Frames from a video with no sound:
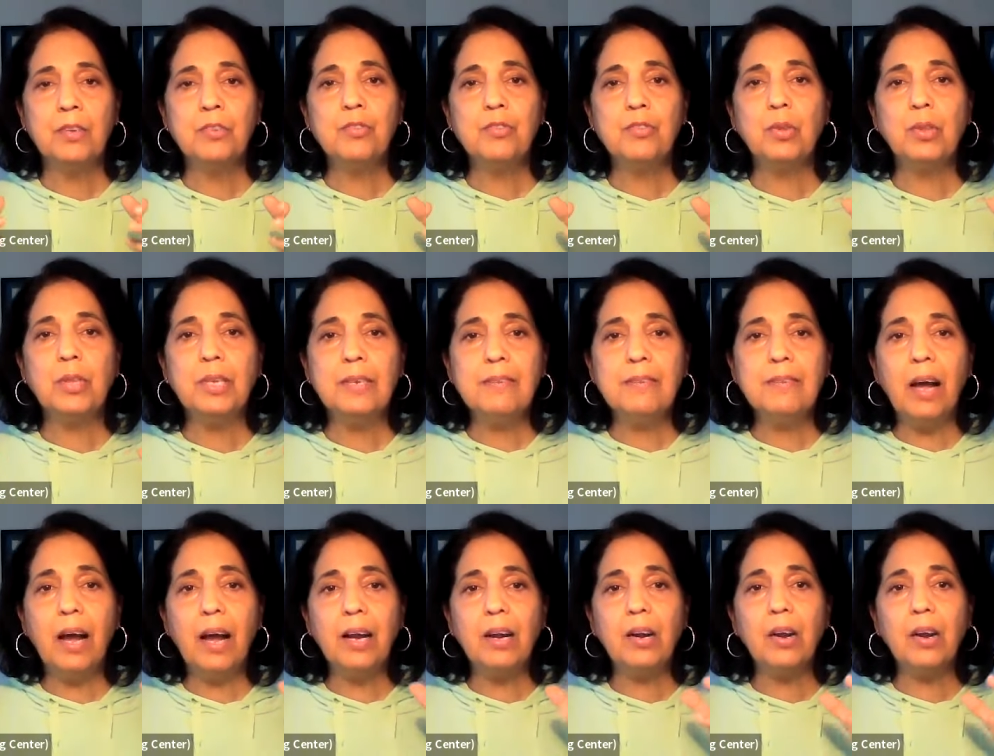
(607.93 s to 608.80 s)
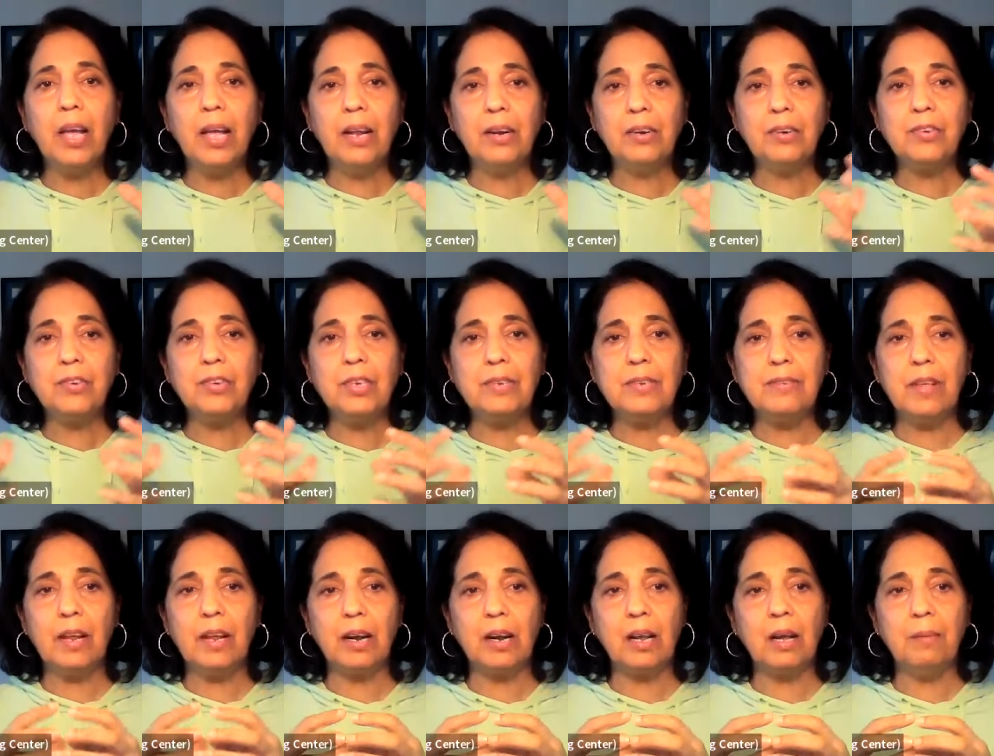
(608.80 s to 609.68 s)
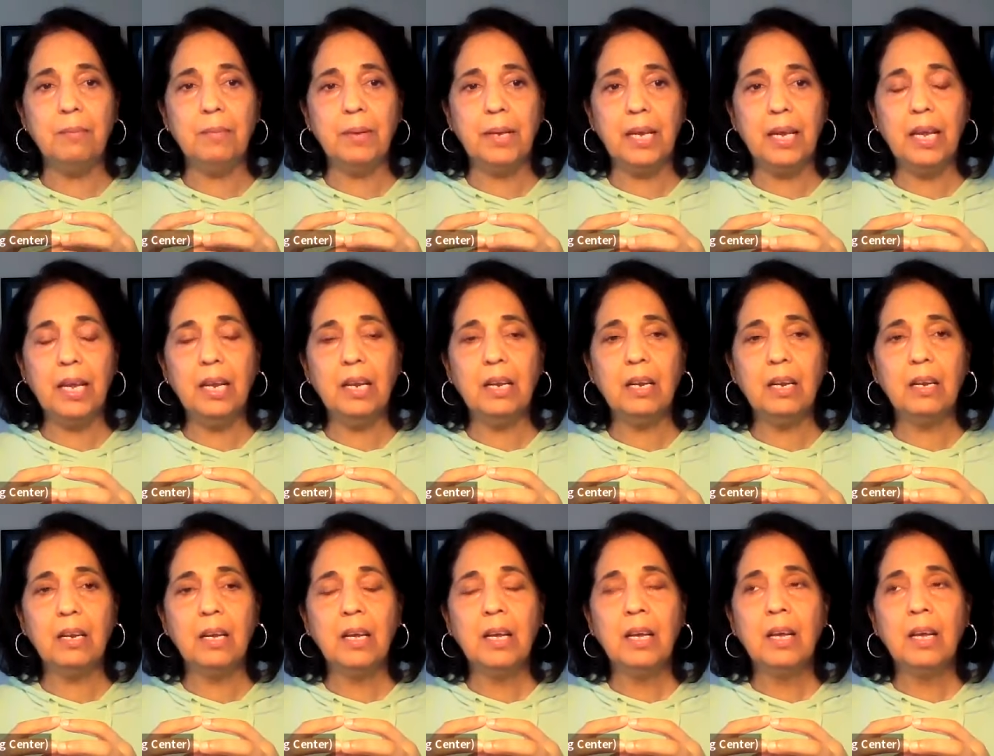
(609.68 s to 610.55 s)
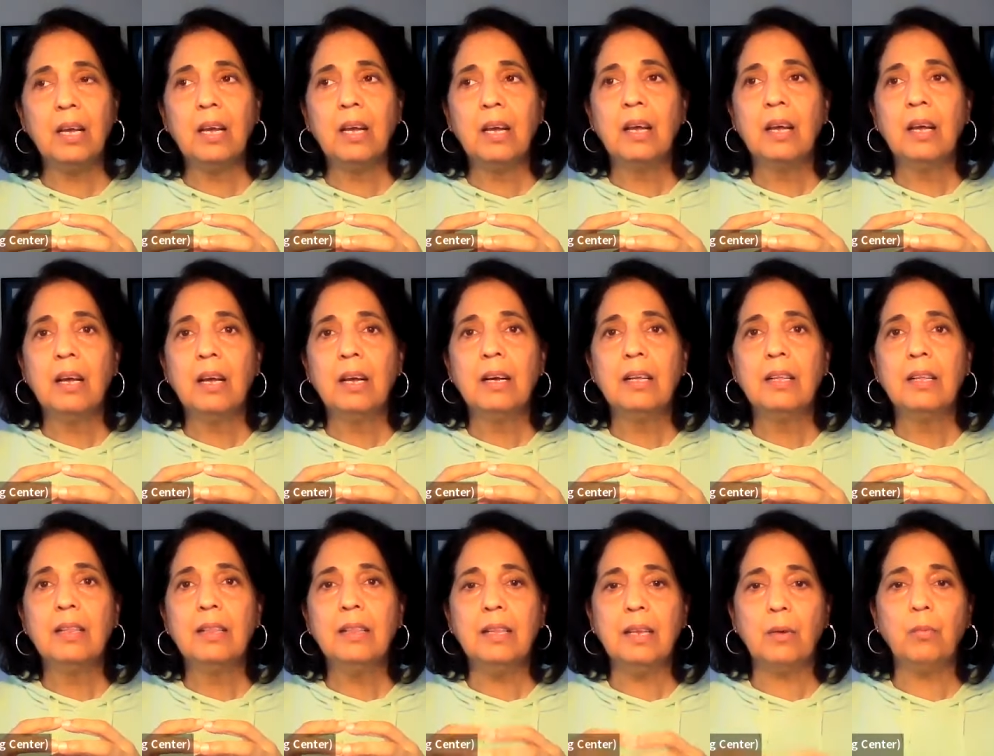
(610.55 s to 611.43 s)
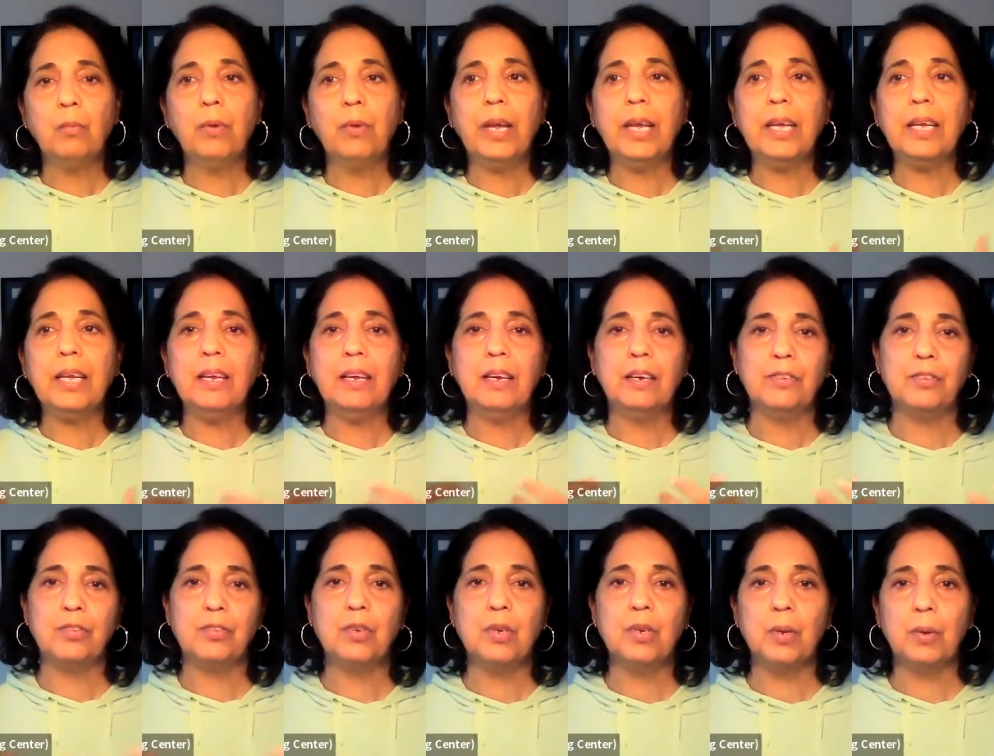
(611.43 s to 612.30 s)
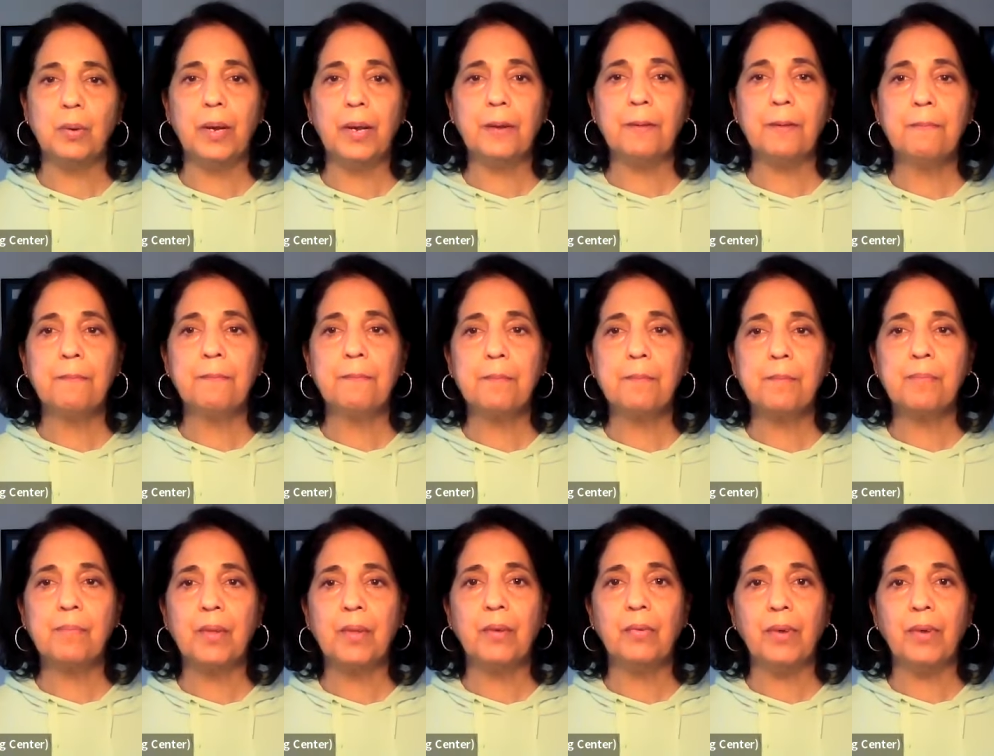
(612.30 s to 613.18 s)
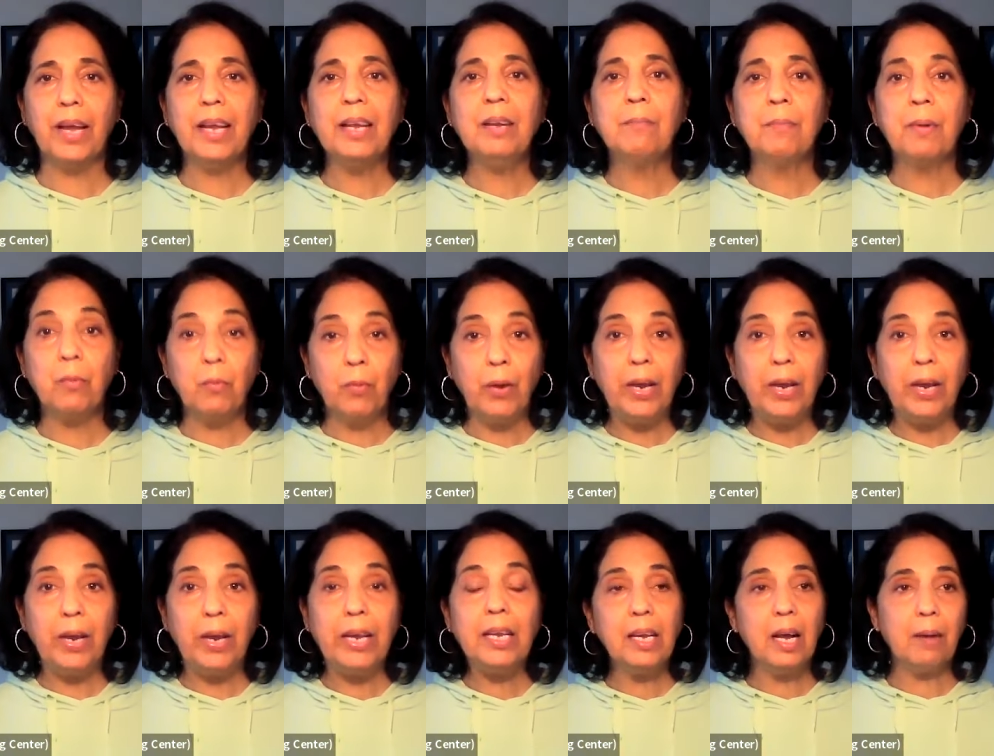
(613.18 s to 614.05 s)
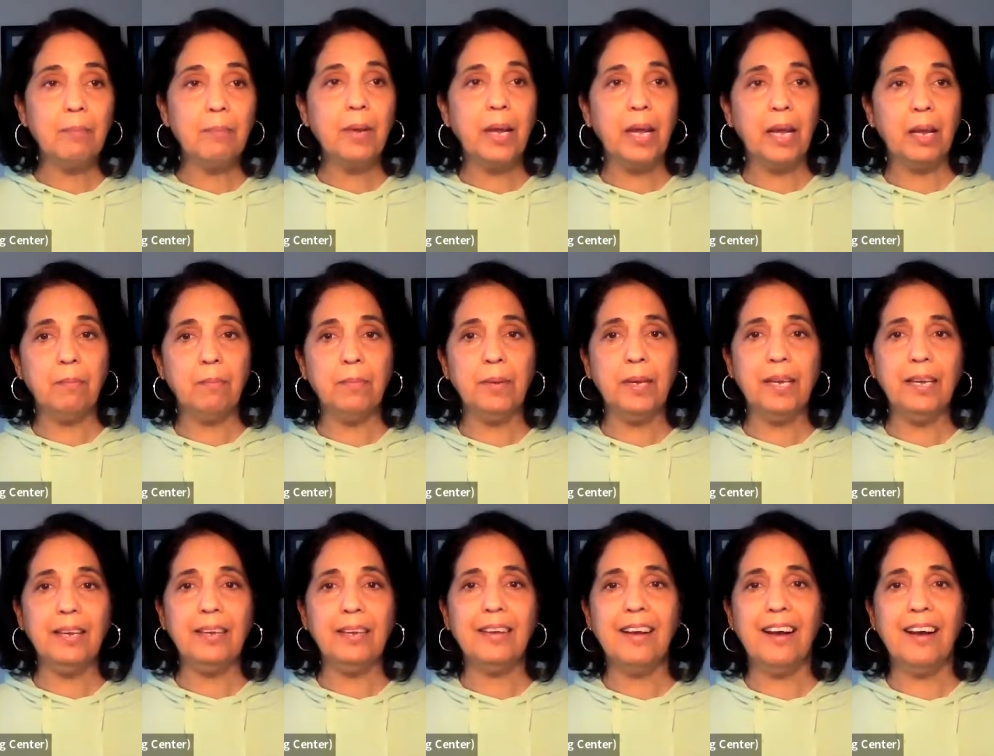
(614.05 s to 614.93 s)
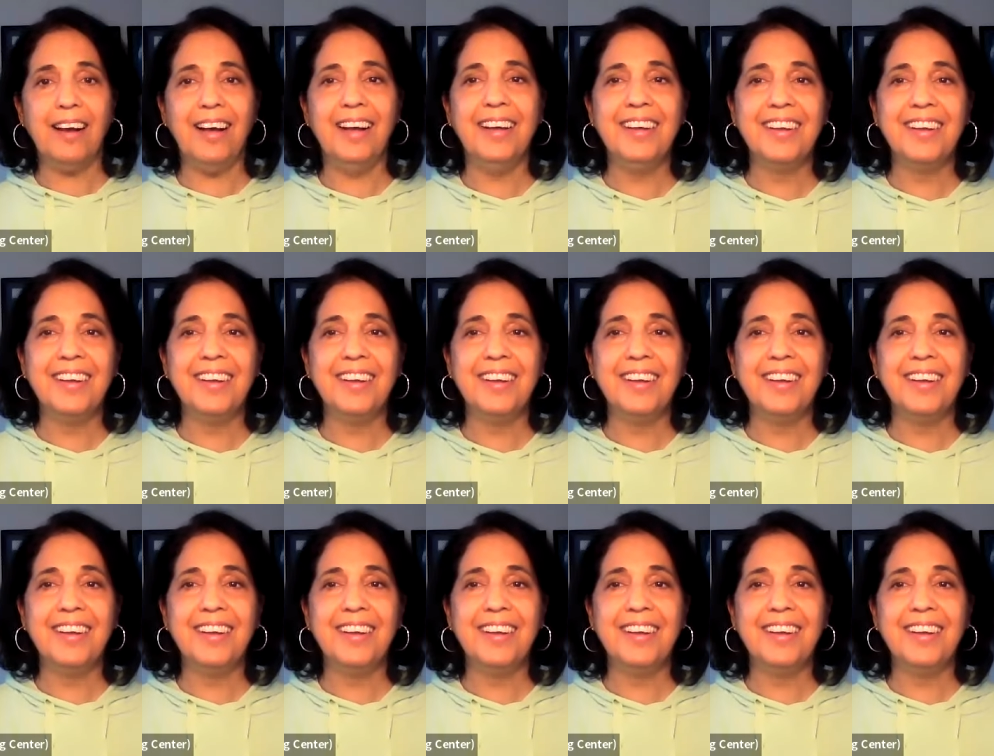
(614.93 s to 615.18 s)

So these higher energies that are coming in, they're waking us to it, right? But waking up can be